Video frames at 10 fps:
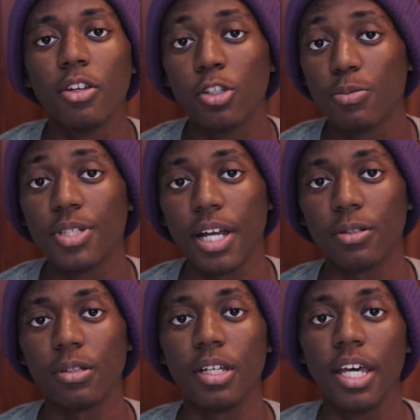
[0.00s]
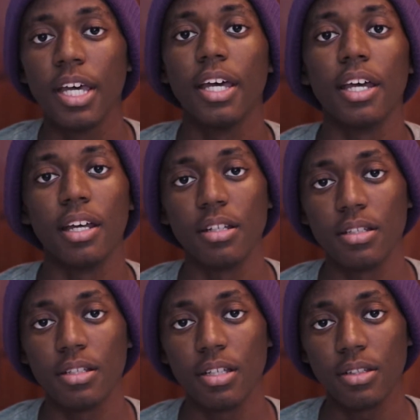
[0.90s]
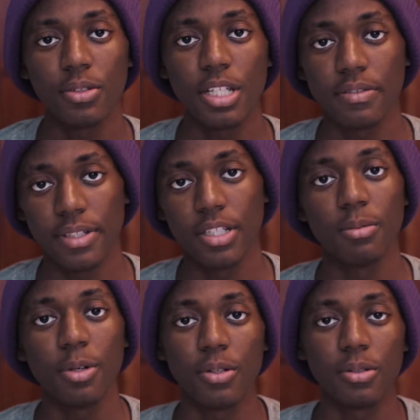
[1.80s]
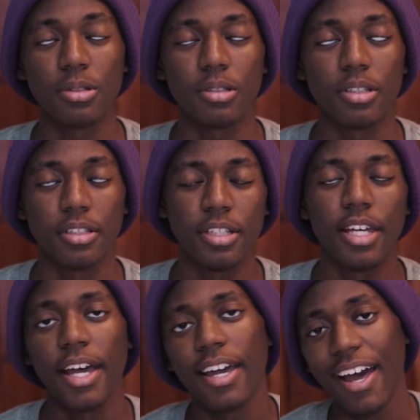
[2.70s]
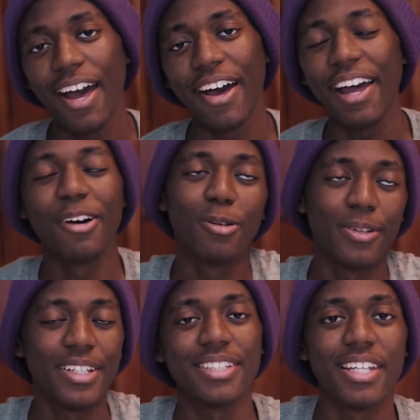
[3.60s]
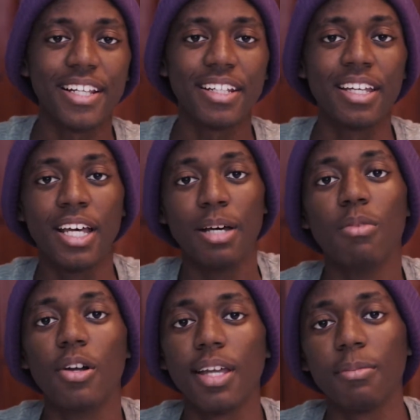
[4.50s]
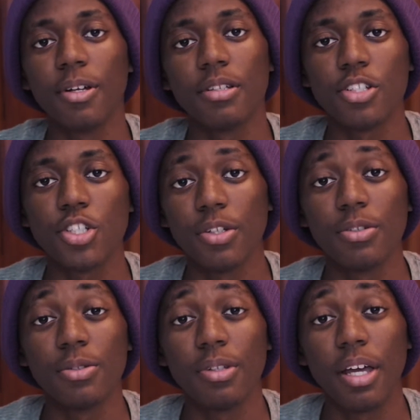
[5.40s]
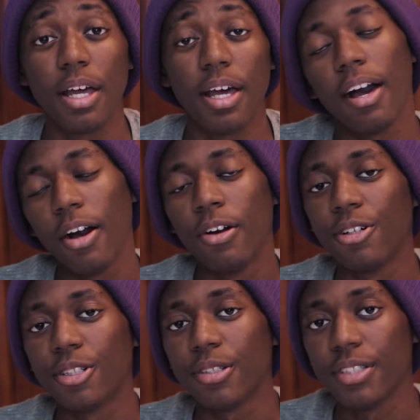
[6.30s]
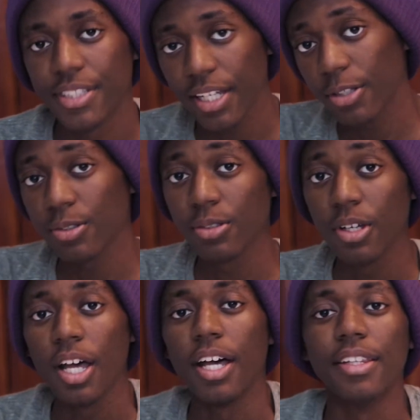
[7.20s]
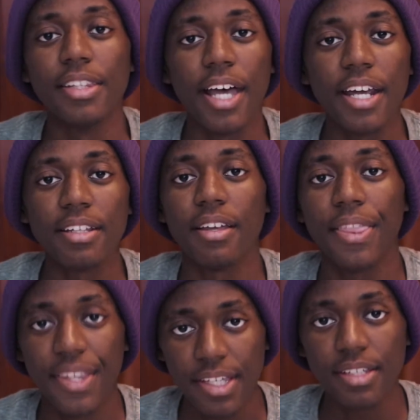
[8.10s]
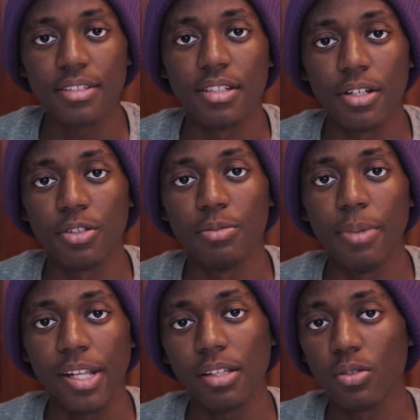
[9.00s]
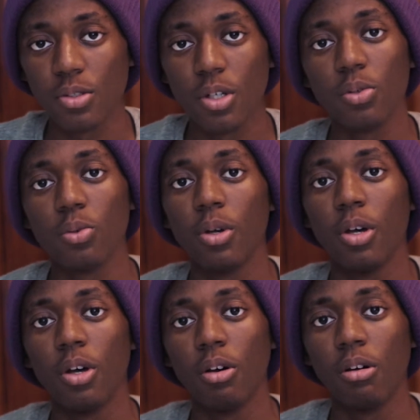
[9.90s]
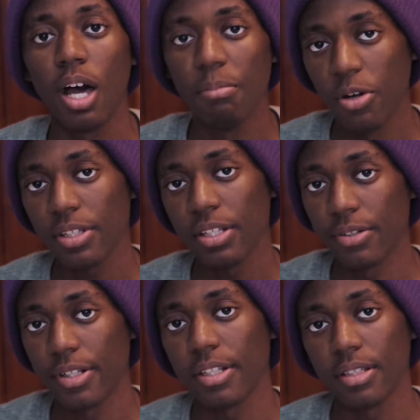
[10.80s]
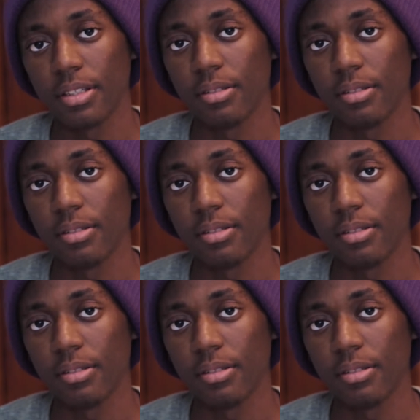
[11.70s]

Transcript: YouTube channel, and in today's video I'm gonna, I already said it, but I'm gonna show you, tell you 9 things that you may need to know about internet.